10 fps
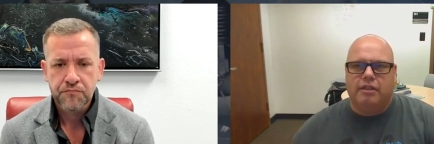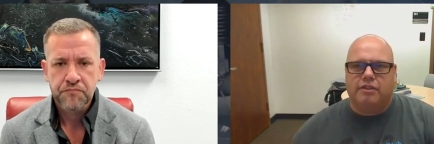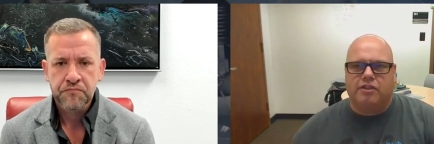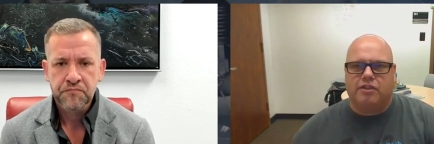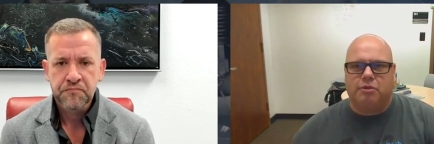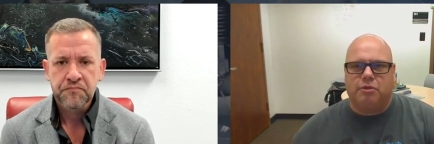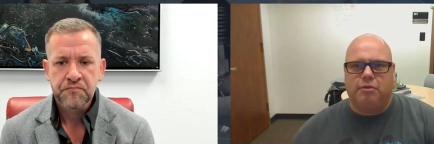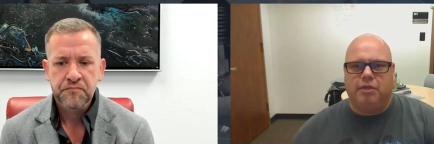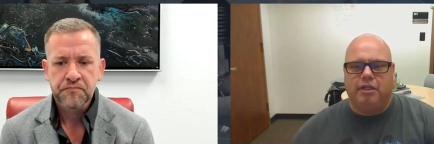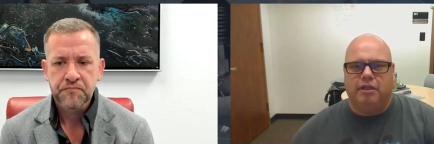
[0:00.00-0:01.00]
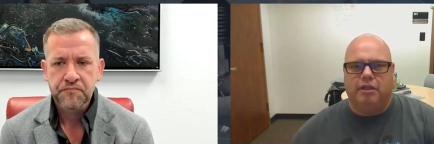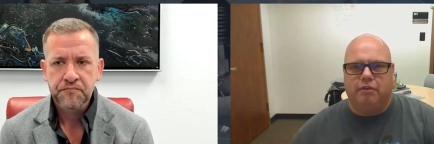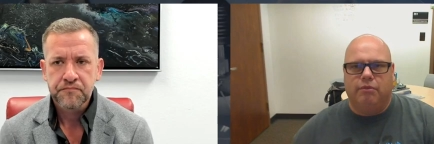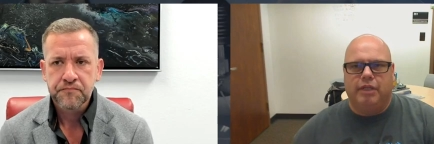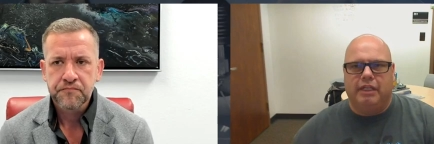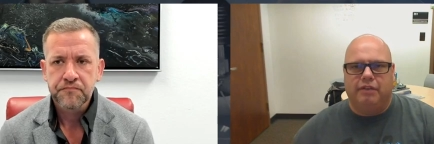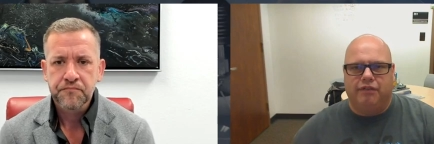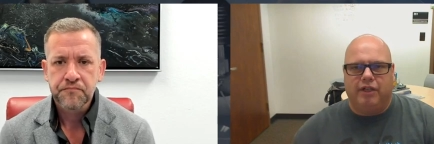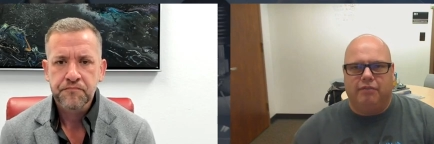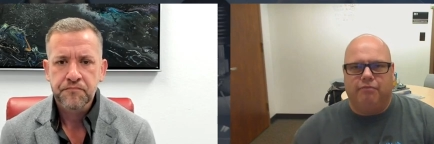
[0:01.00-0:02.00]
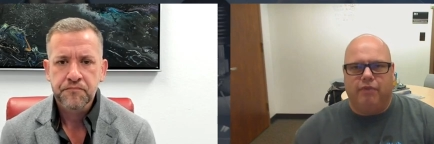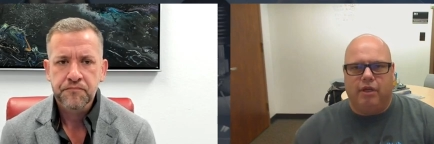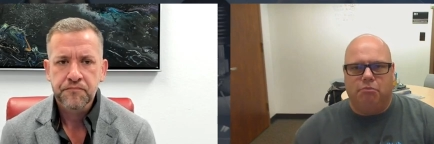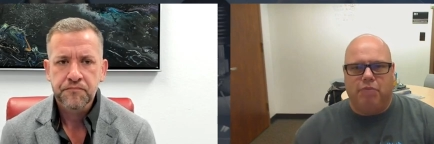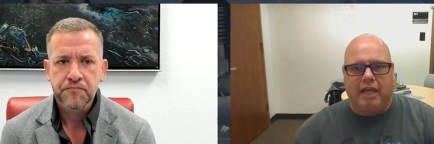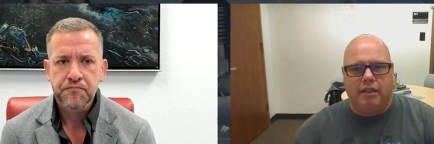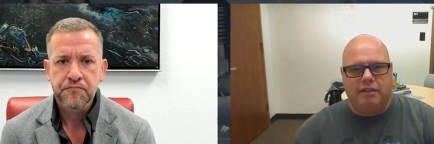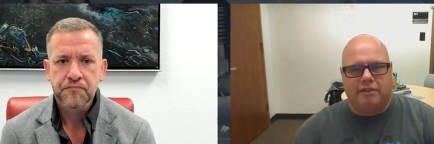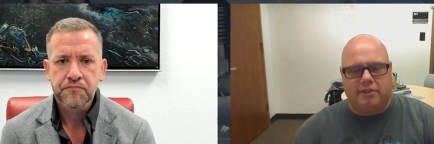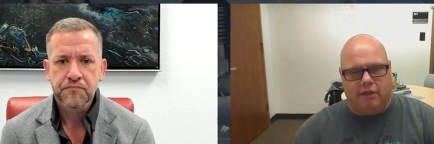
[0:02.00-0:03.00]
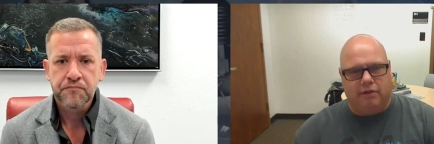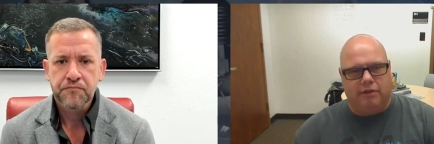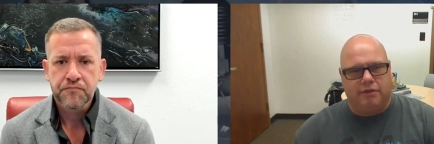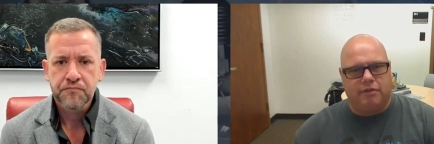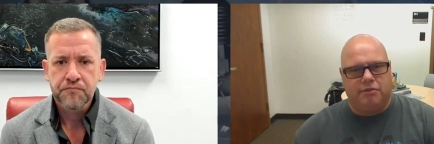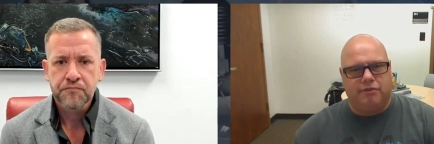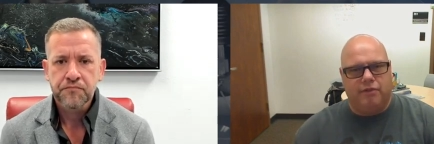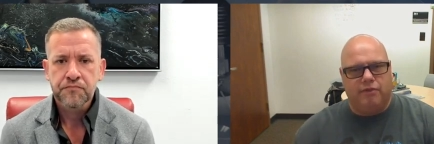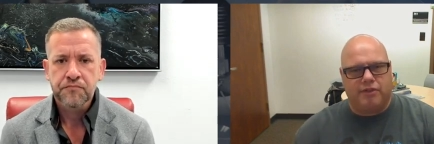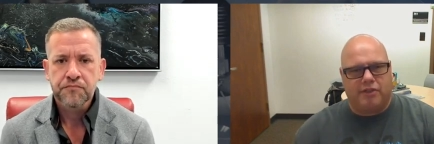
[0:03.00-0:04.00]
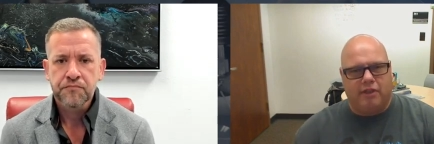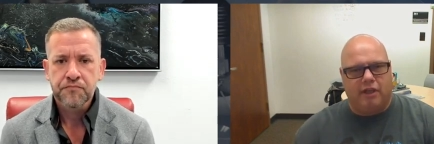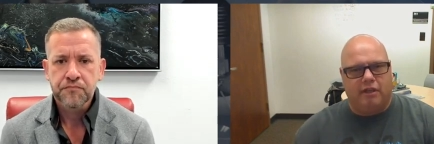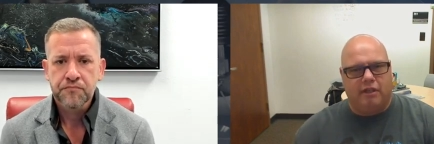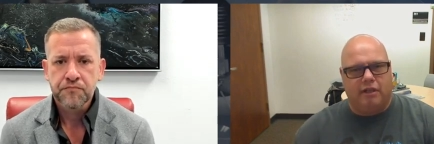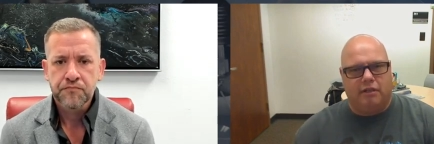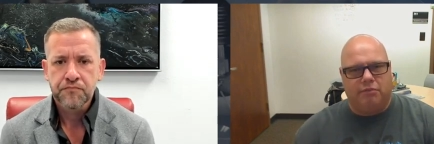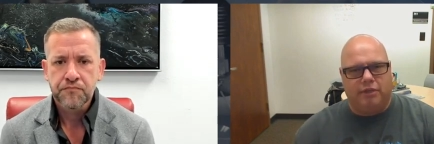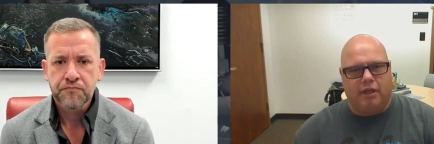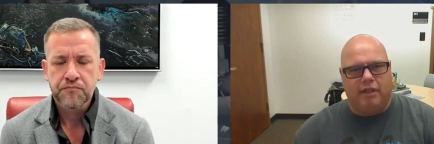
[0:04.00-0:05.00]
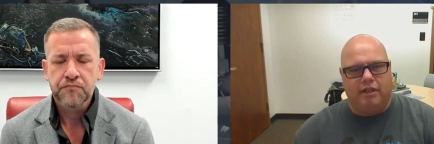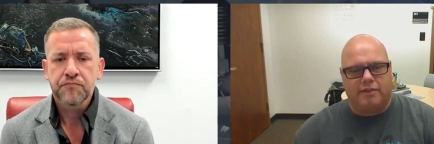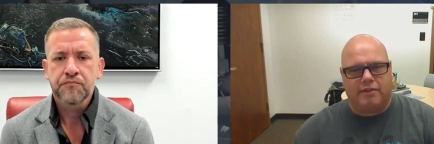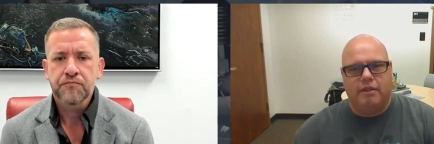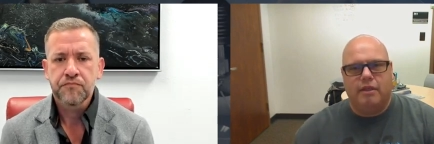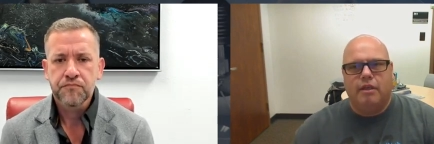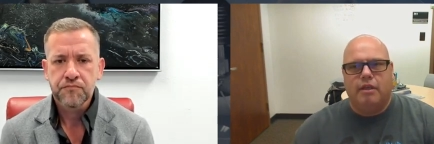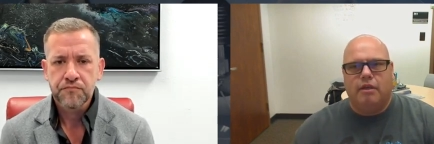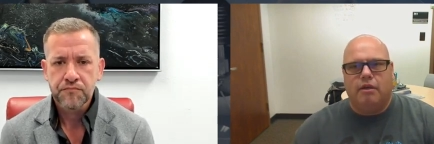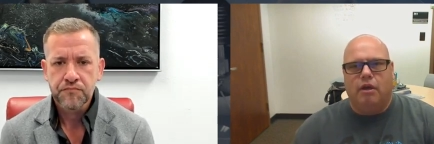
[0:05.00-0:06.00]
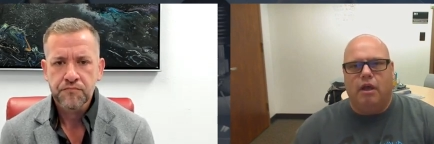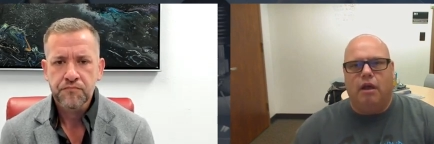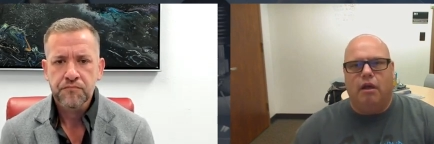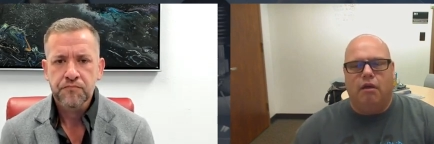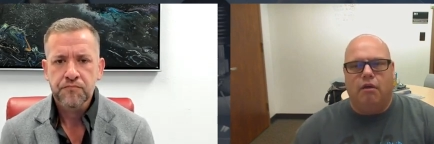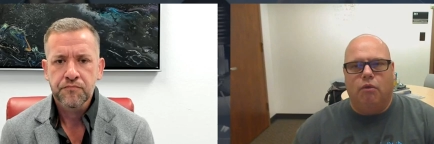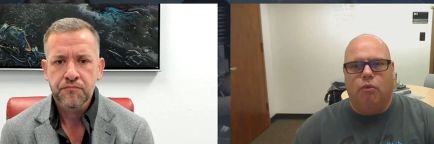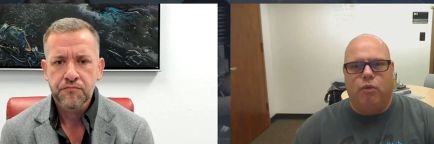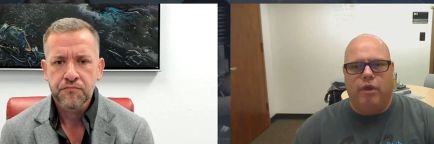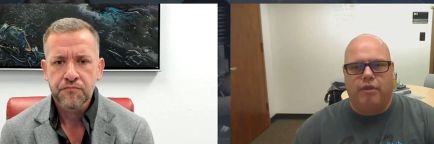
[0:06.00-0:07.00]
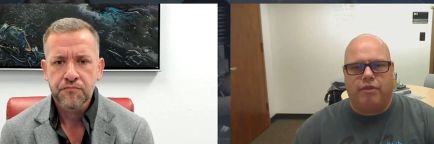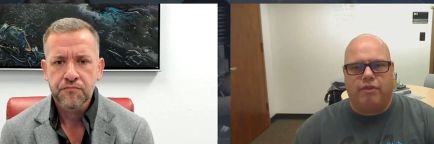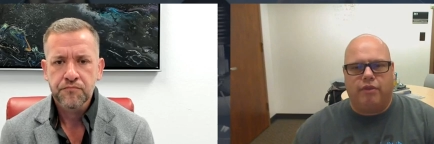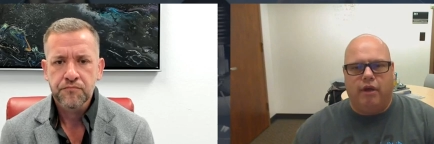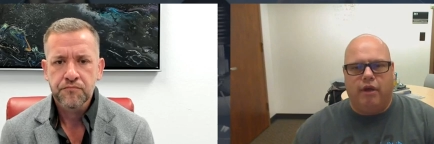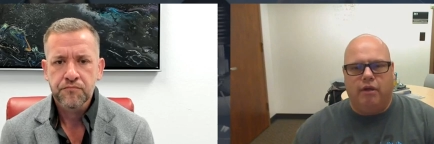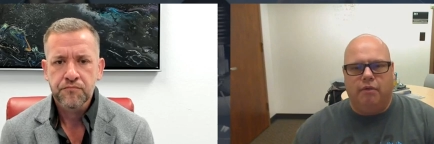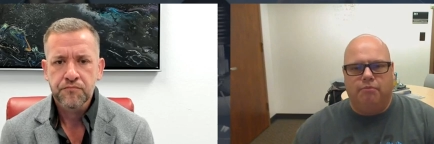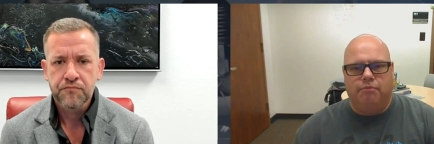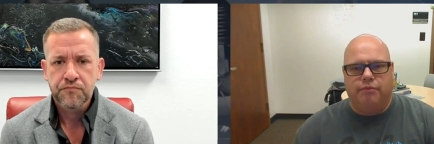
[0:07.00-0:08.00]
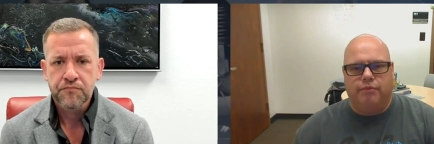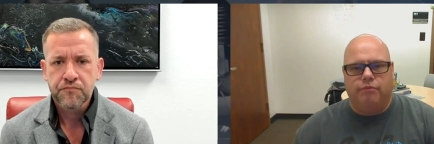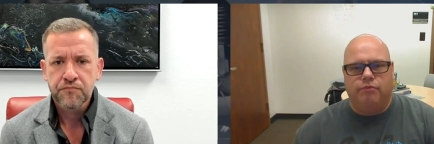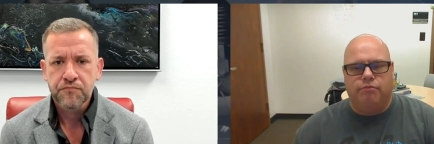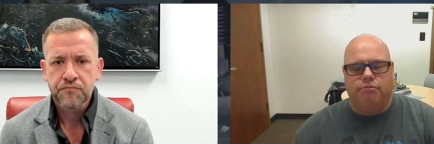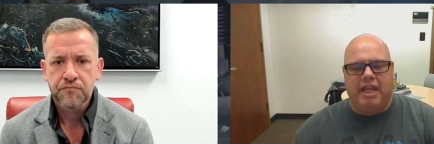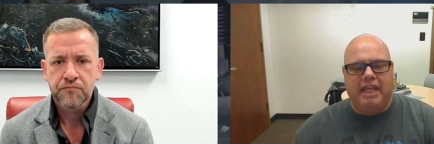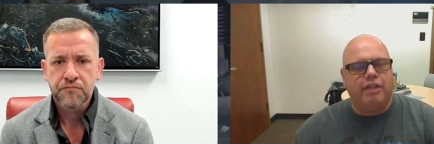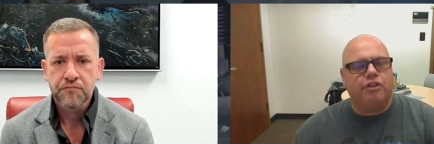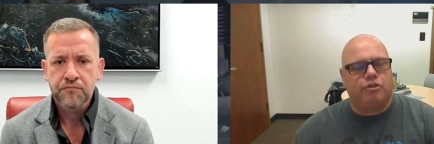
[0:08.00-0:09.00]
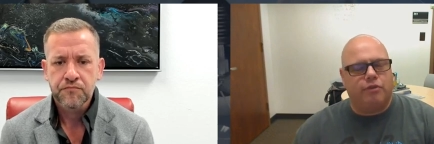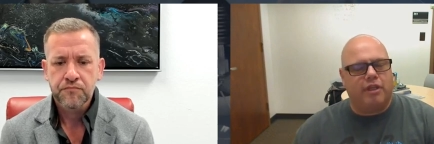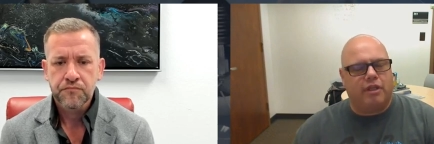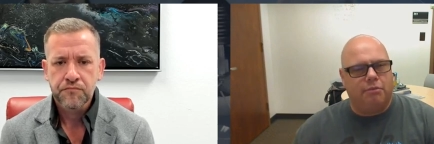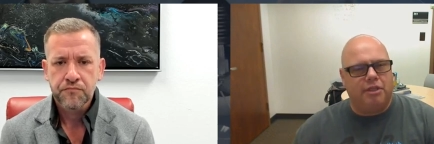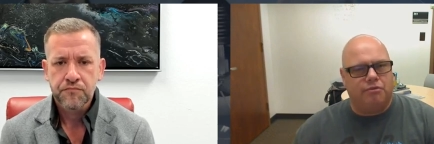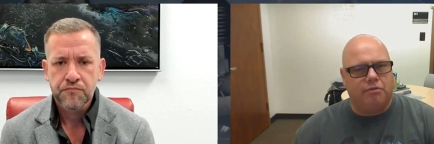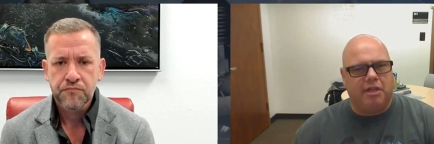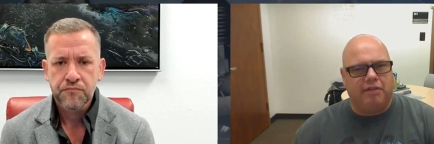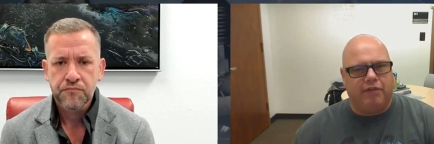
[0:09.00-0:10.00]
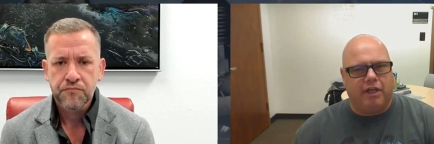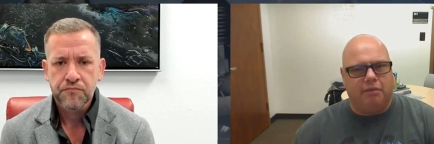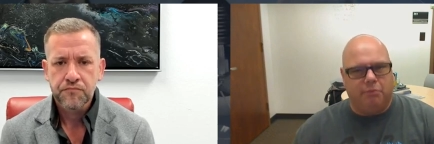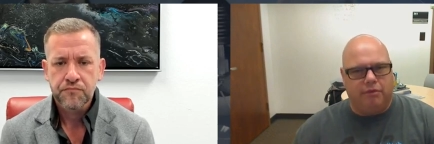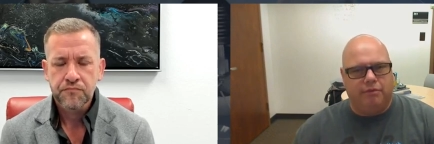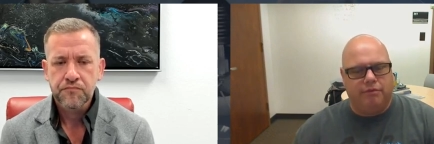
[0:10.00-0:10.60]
Speaker 1: to some degree we need to we need to find a, a balance there in terms of oversight and compliance uh, with um, making sure that companies remain viable.